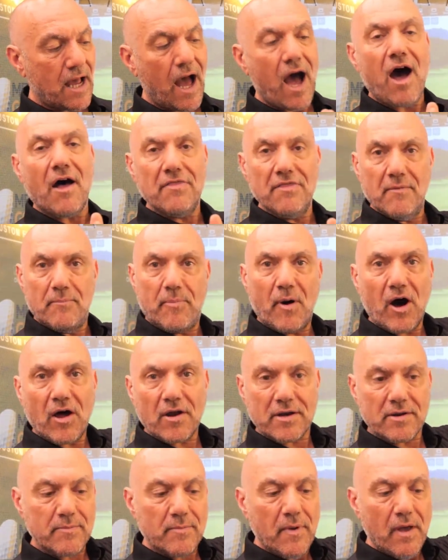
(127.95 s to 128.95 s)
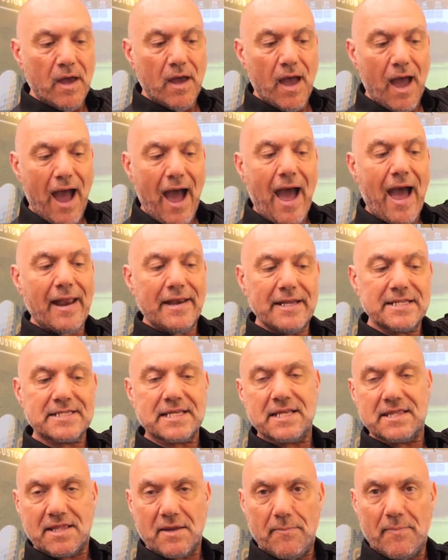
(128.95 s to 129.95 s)
on the bottom and it's
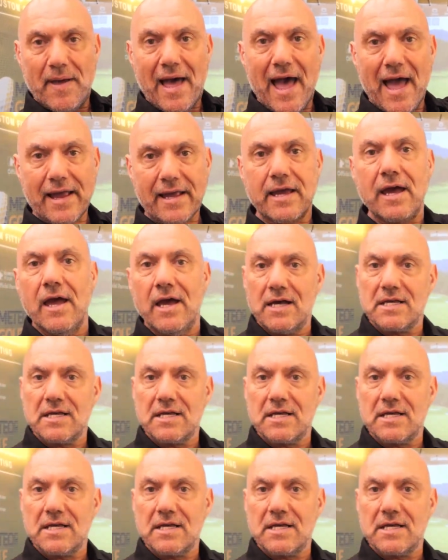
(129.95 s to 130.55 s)
at the back,